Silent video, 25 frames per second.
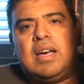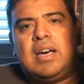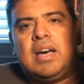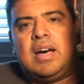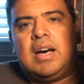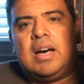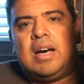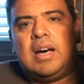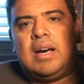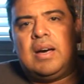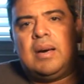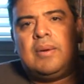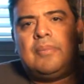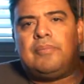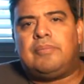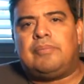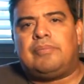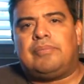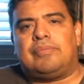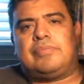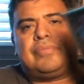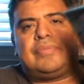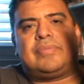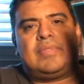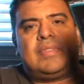
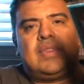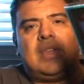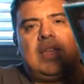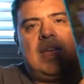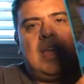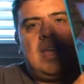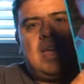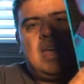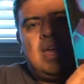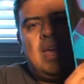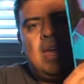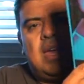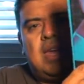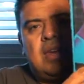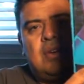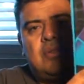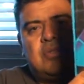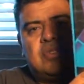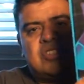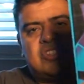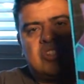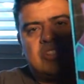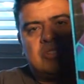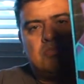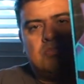And
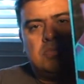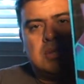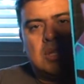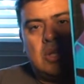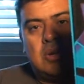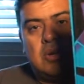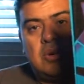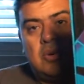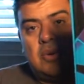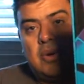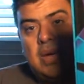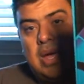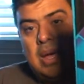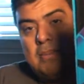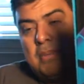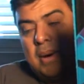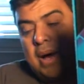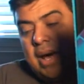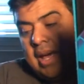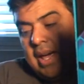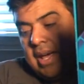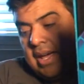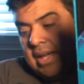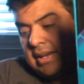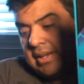was just blown away
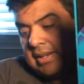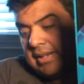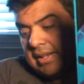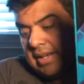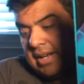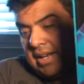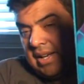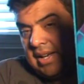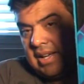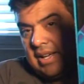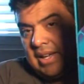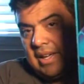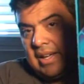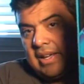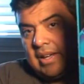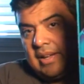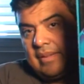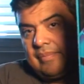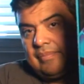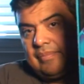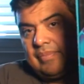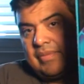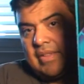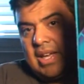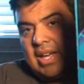by it.
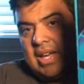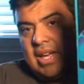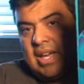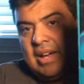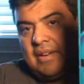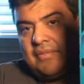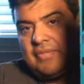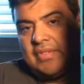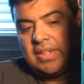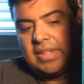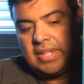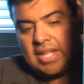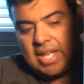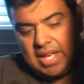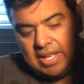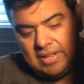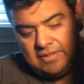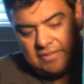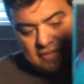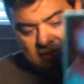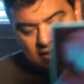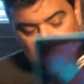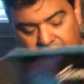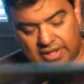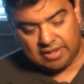I have the
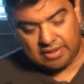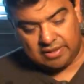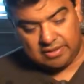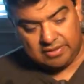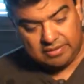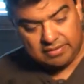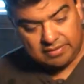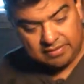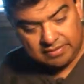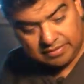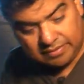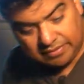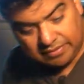live video.